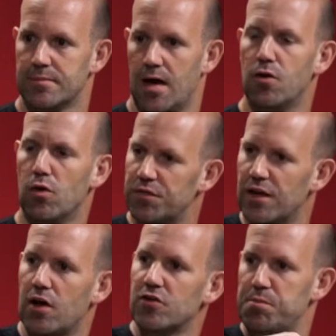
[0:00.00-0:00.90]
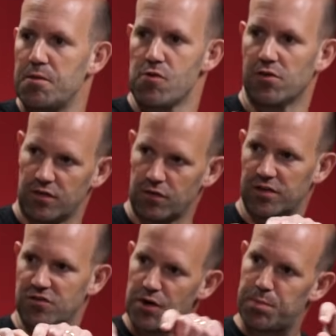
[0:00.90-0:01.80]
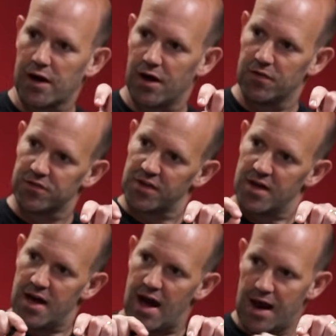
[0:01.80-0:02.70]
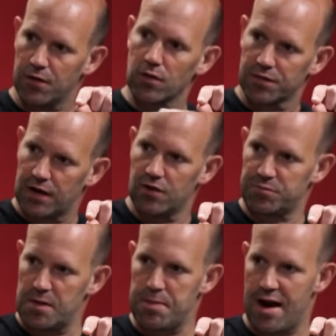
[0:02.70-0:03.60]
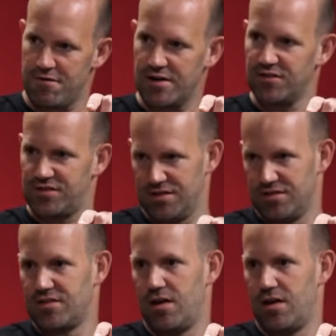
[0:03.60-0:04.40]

And all of the low-speed, so you've got the GPIOs and all of the low-speed peris, the